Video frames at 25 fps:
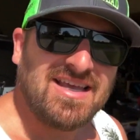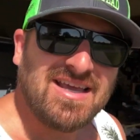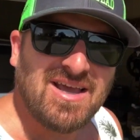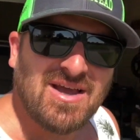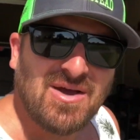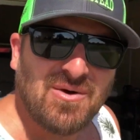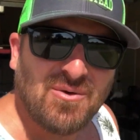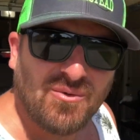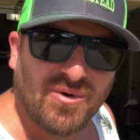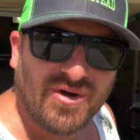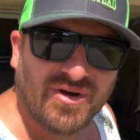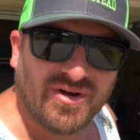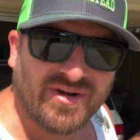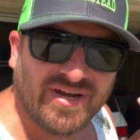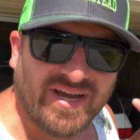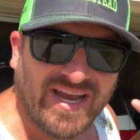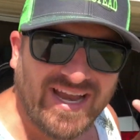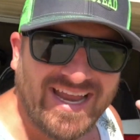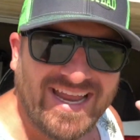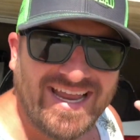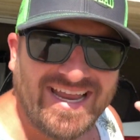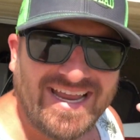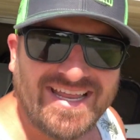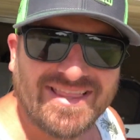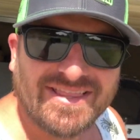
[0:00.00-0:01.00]
We're
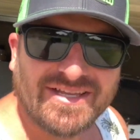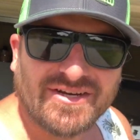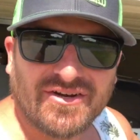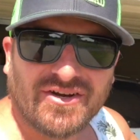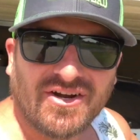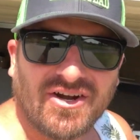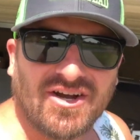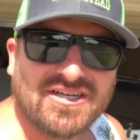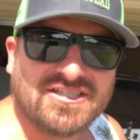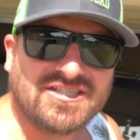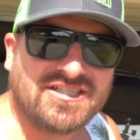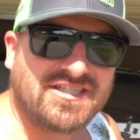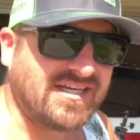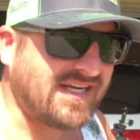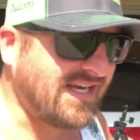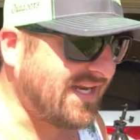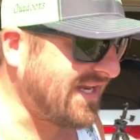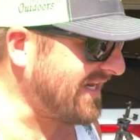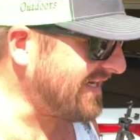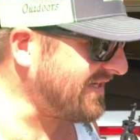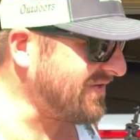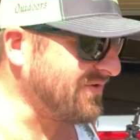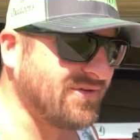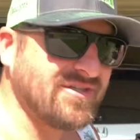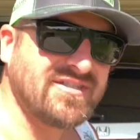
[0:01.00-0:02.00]
in the garage
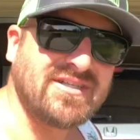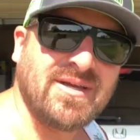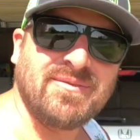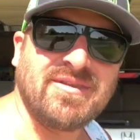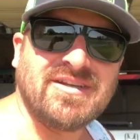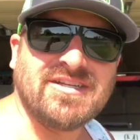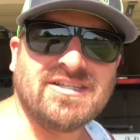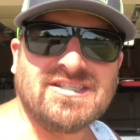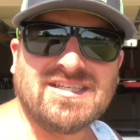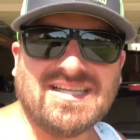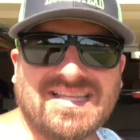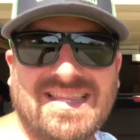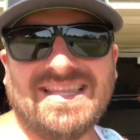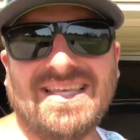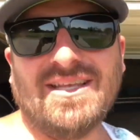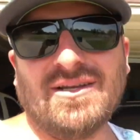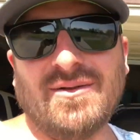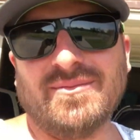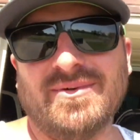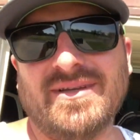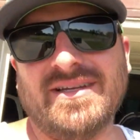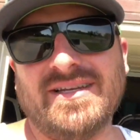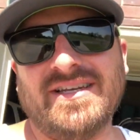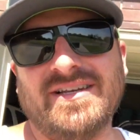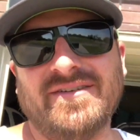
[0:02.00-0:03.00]
today doing something just a little
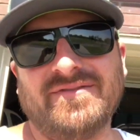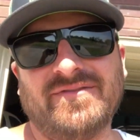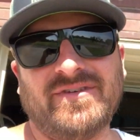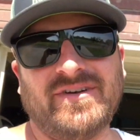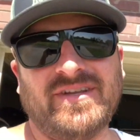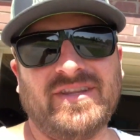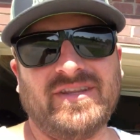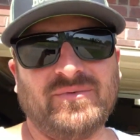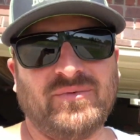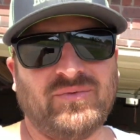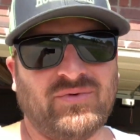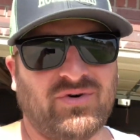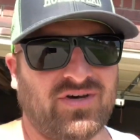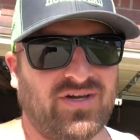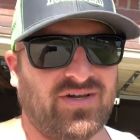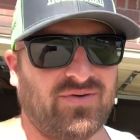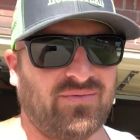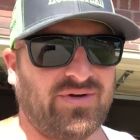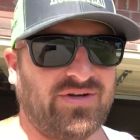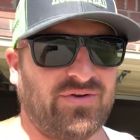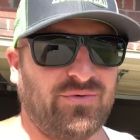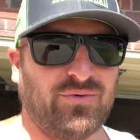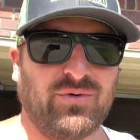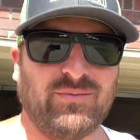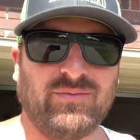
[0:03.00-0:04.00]
bit different than what
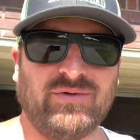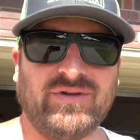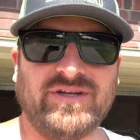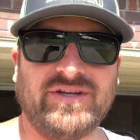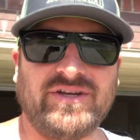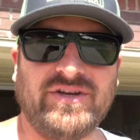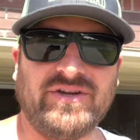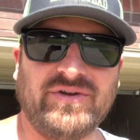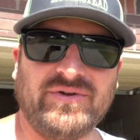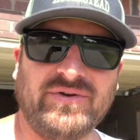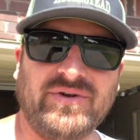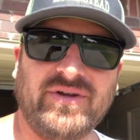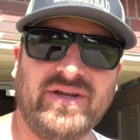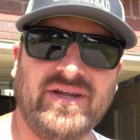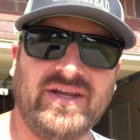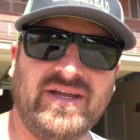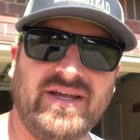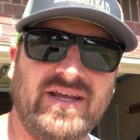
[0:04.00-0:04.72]
we normally do.